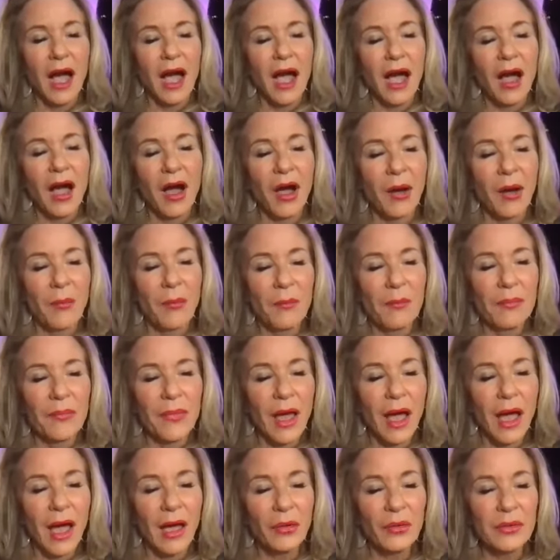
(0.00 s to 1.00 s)

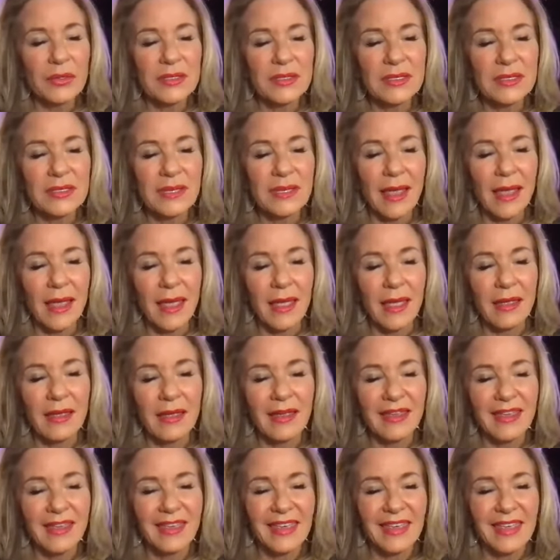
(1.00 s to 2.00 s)
I would say
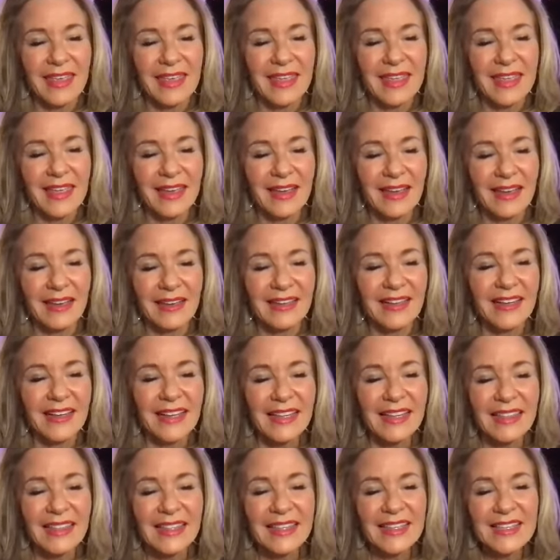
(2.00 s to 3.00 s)

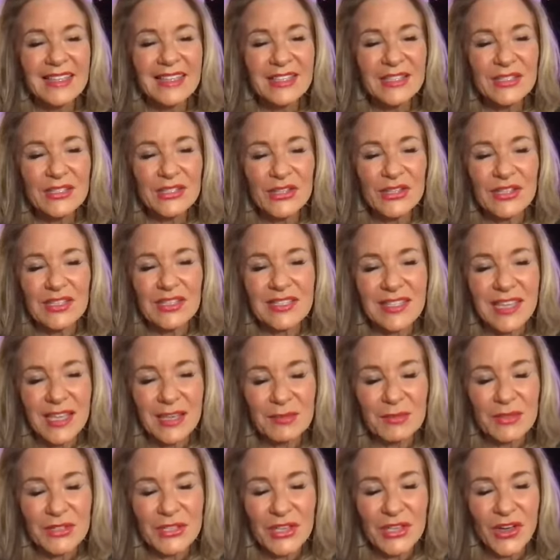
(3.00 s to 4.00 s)
listen to the
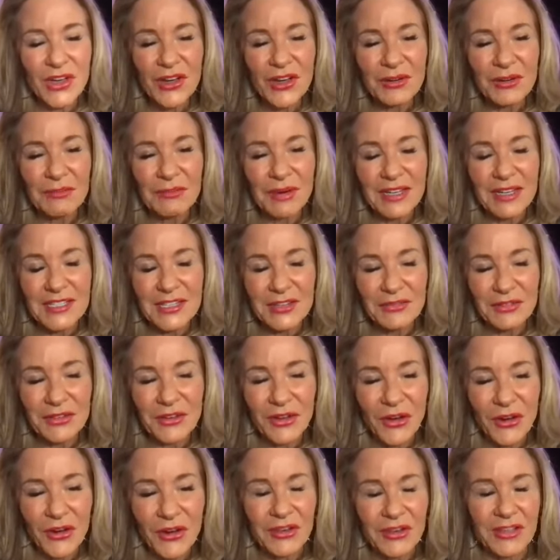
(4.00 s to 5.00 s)
same song by different
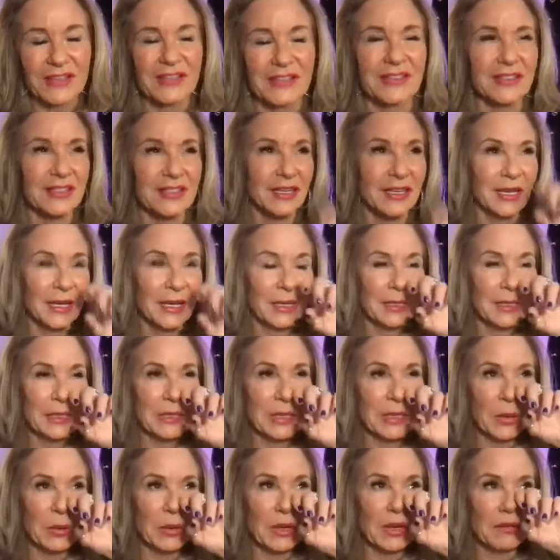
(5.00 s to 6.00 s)
artists. You
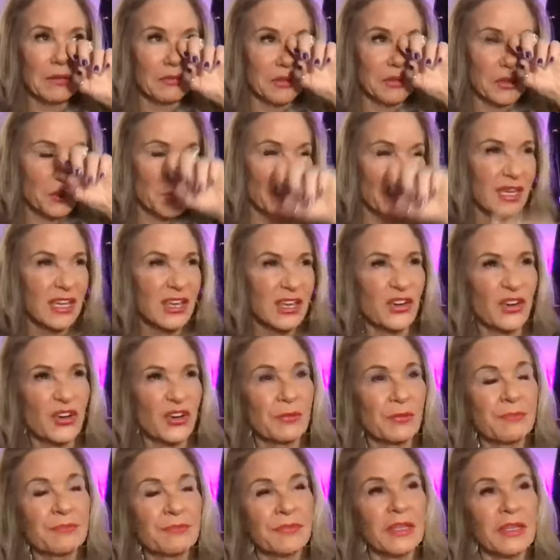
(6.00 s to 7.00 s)
know, if you
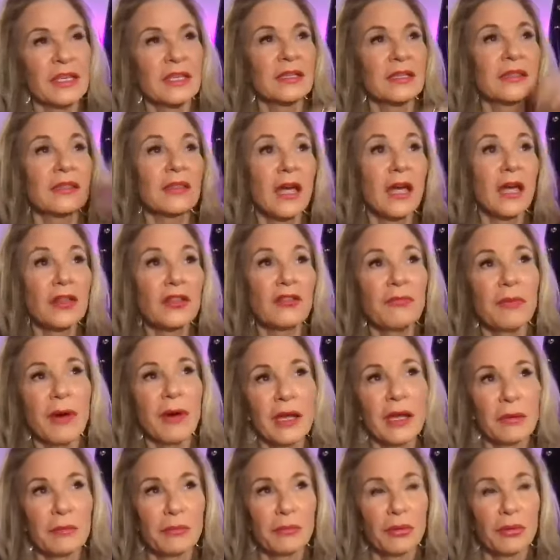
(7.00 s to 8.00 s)
hear
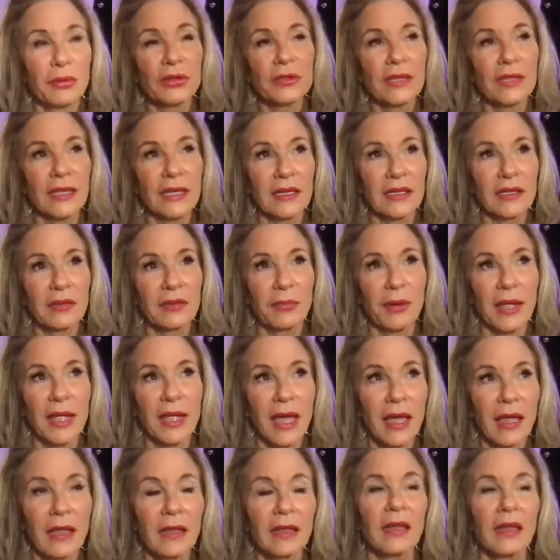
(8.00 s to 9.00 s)
Lullaby of Birdland by
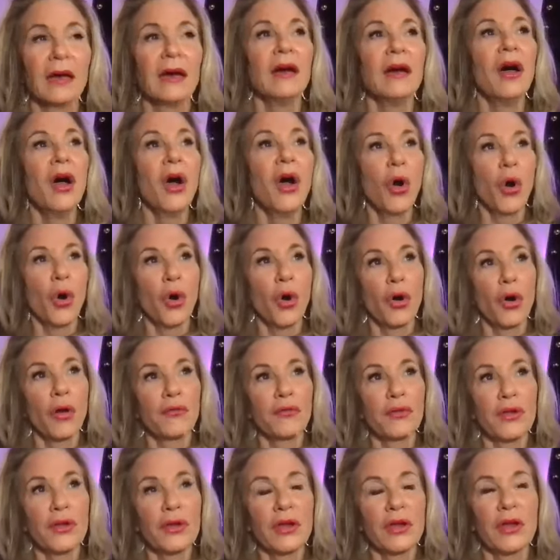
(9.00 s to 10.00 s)
Ella, or
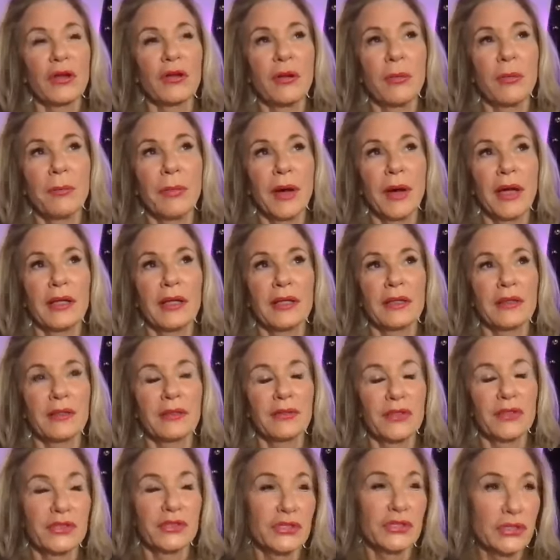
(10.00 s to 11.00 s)
if you hear it by
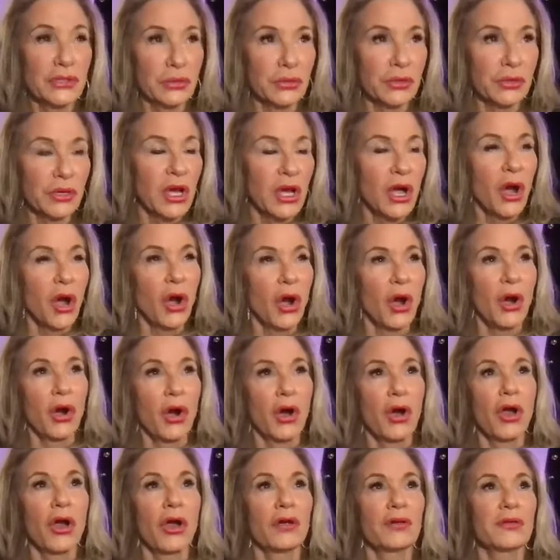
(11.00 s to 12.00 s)
the Duke,
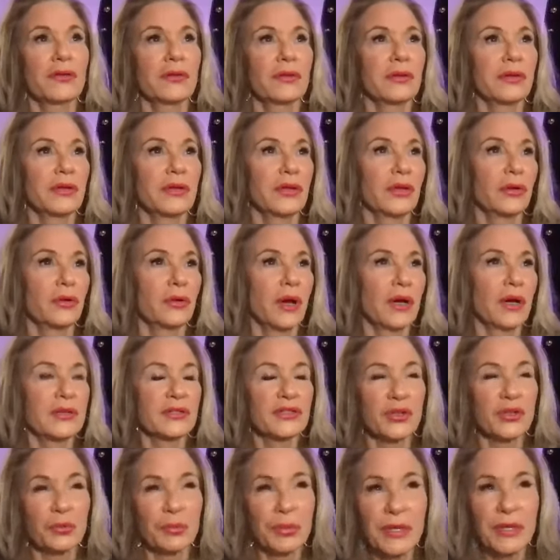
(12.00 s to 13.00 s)
or, you know,
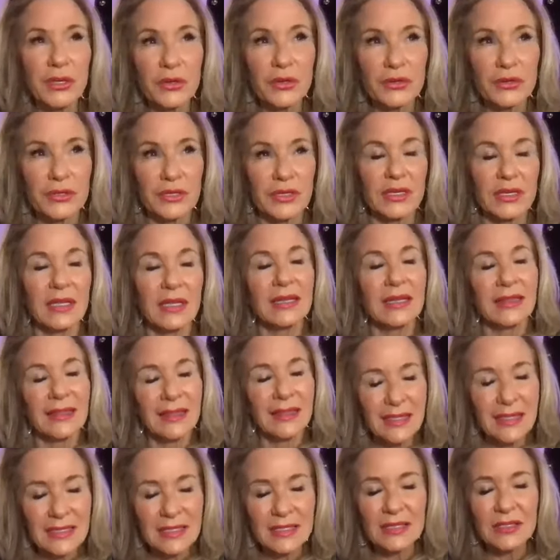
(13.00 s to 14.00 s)
Oscar Peterson,
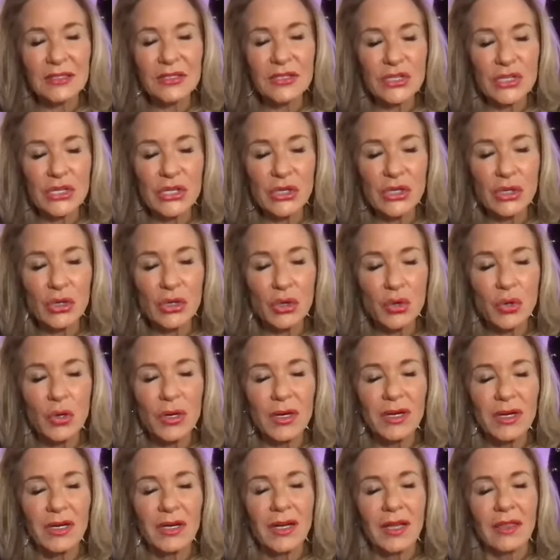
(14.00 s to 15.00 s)
listen to
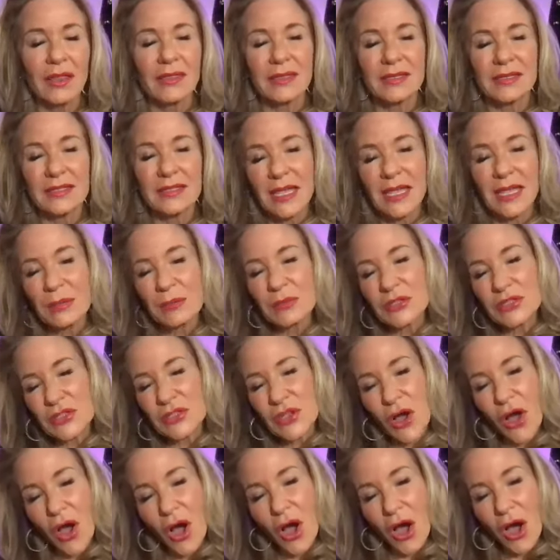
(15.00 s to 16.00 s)
the same
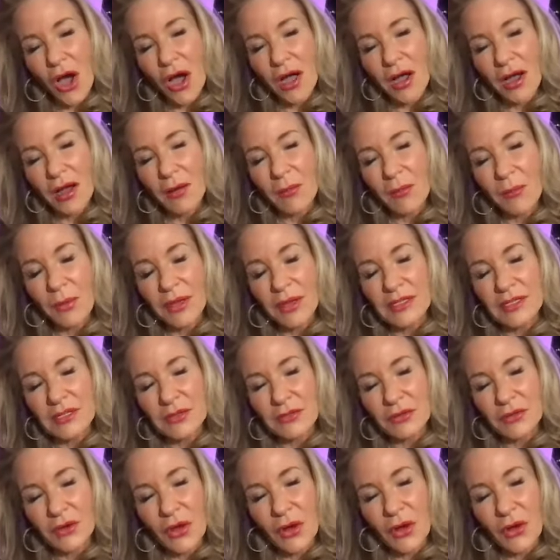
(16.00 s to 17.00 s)
song by
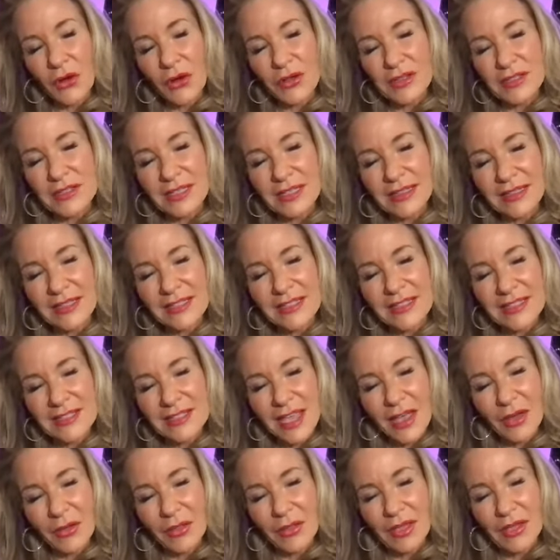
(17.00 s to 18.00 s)
different artists and listen
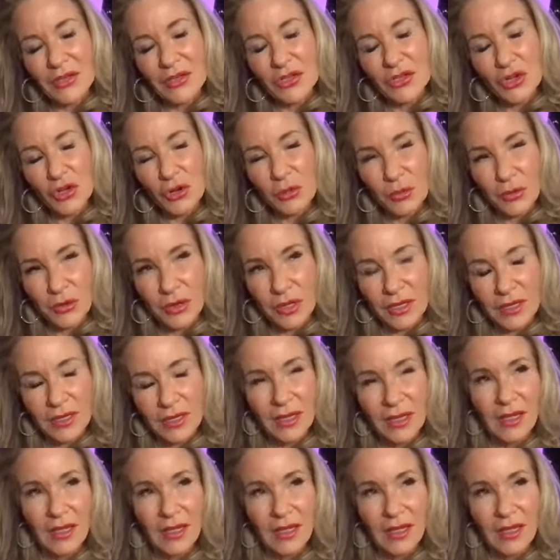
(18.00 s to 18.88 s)
to how they interpret it.